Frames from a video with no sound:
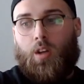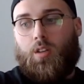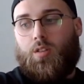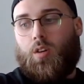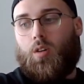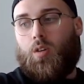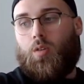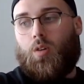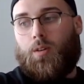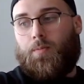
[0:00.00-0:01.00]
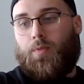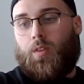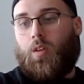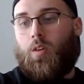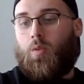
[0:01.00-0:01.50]
So
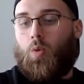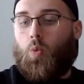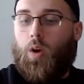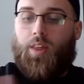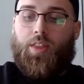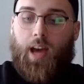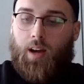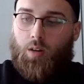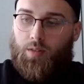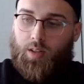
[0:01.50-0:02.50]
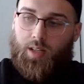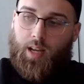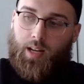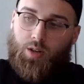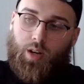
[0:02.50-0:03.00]
with that
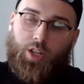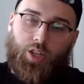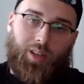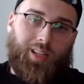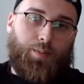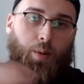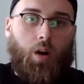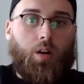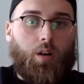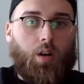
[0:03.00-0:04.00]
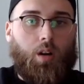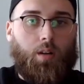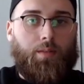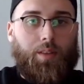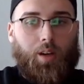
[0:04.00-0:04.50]
oversaturation, that's part
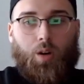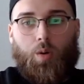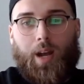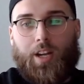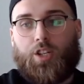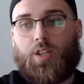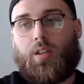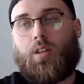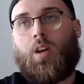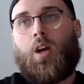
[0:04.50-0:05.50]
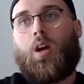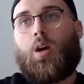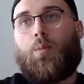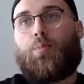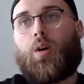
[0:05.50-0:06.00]
of the correction.
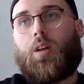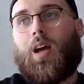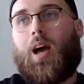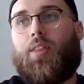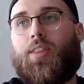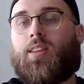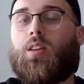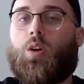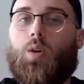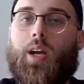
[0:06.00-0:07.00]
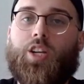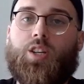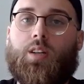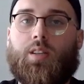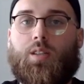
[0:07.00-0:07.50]
But I think the
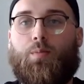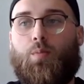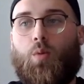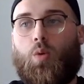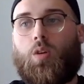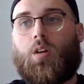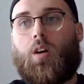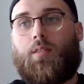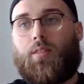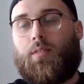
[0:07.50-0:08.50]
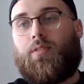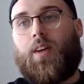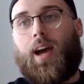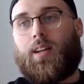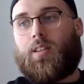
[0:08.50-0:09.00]
correction is more of the
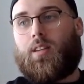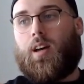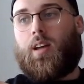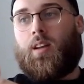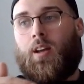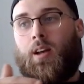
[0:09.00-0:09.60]
fact that,